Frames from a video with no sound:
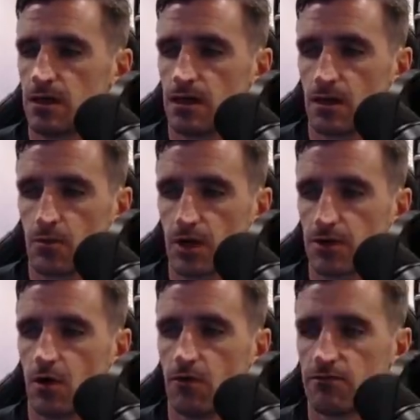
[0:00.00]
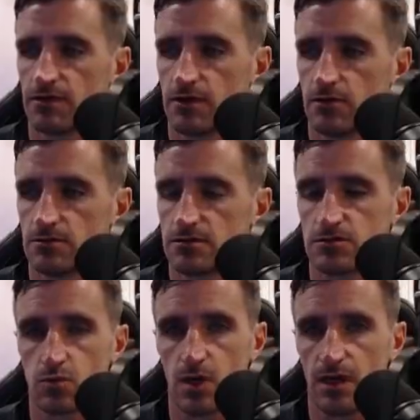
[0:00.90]
and I want to go over those
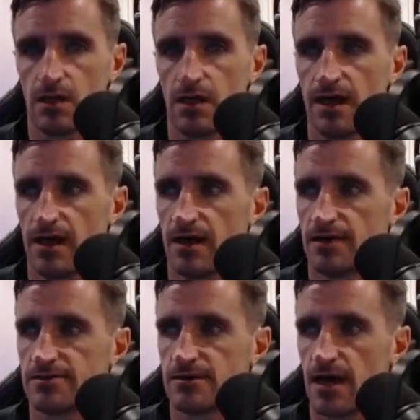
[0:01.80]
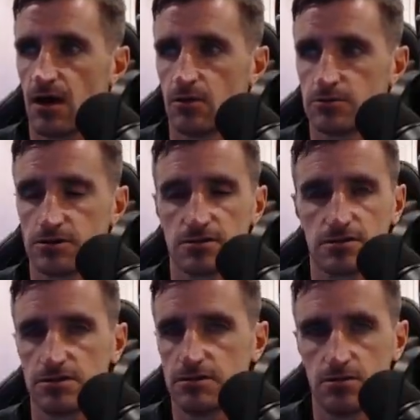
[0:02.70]
as well as how
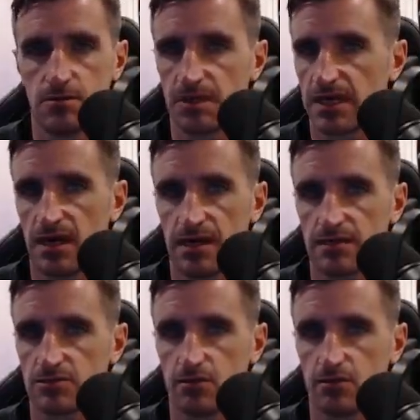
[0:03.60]
just to do the mechanics.